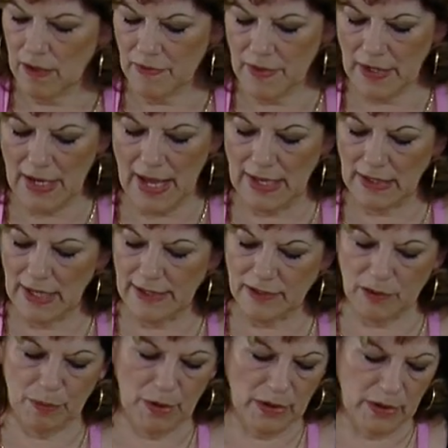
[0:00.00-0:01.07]
And I like
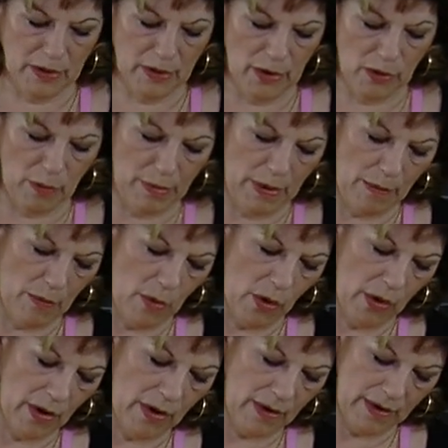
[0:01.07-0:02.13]
to put a little bit
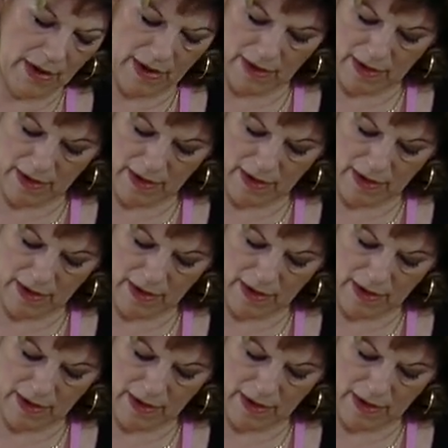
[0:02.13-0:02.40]
more